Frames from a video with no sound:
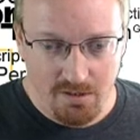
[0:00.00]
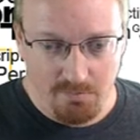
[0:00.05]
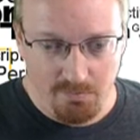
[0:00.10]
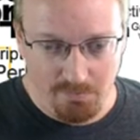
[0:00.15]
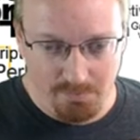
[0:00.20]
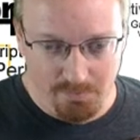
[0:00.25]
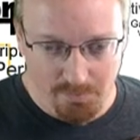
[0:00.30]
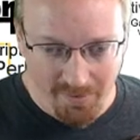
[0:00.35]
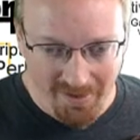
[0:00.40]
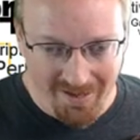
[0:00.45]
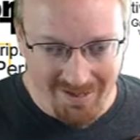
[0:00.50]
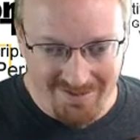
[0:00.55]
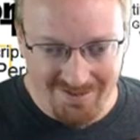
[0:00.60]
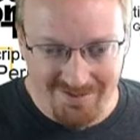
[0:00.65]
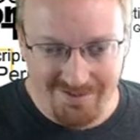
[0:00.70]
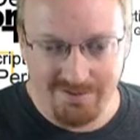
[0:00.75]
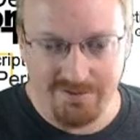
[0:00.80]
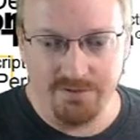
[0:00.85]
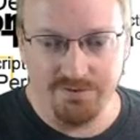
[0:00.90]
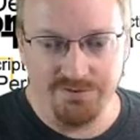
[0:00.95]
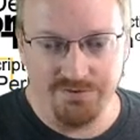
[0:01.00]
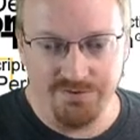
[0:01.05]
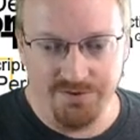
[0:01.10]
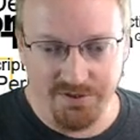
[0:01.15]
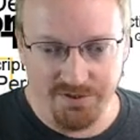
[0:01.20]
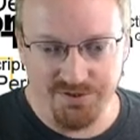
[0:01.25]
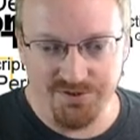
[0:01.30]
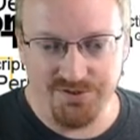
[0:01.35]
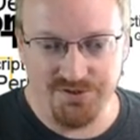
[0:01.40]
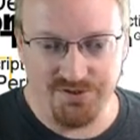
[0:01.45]
But
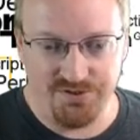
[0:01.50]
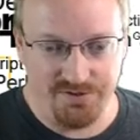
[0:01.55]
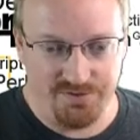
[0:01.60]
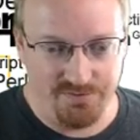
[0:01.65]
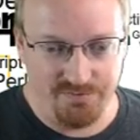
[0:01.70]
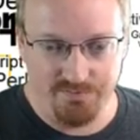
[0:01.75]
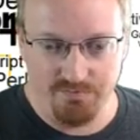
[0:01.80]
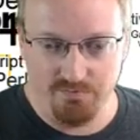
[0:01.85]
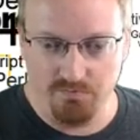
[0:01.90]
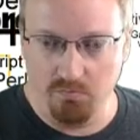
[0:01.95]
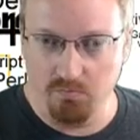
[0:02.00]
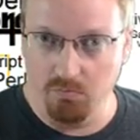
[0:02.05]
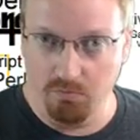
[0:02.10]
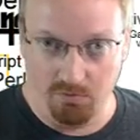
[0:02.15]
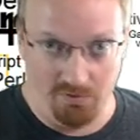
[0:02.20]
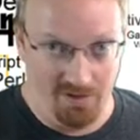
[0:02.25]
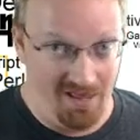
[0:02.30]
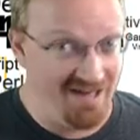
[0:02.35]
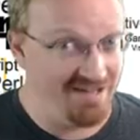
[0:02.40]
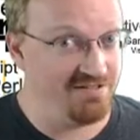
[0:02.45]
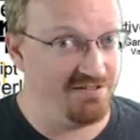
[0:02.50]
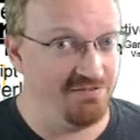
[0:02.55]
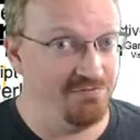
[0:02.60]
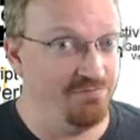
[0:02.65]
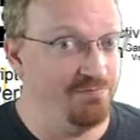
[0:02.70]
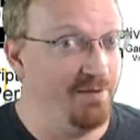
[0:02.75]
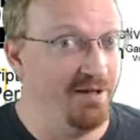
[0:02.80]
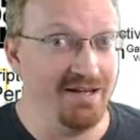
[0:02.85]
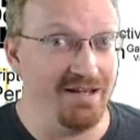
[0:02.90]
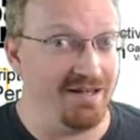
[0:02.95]
there's lots
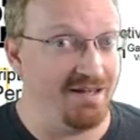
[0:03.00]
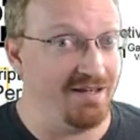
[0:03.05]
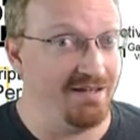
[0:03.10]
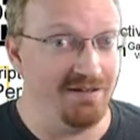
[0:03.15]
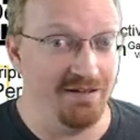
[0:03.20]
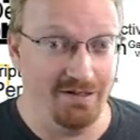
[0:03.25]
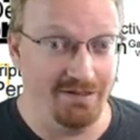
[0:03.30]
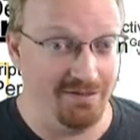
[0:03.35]
of money.